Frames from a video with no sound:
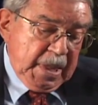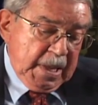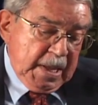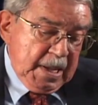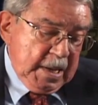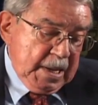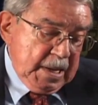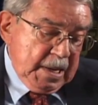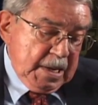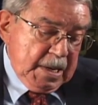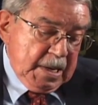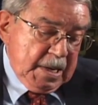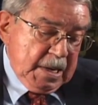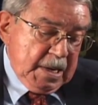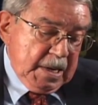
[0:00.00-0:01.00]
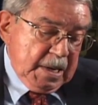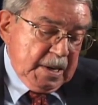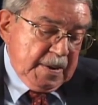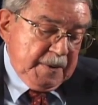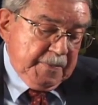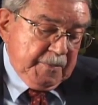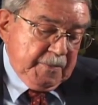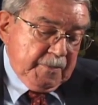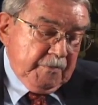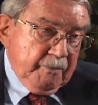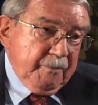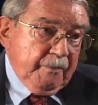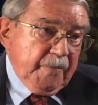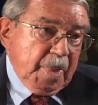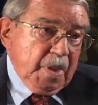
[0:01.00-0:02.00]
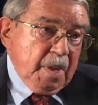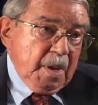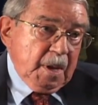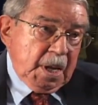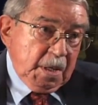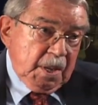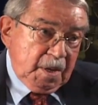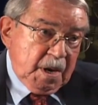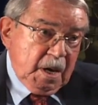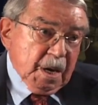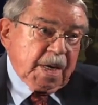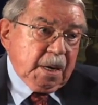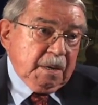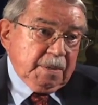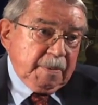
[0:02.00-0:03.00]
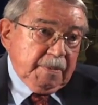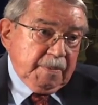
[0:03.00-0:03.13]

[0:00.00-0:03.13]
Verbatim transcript: So the communication was in one of those. In the duck.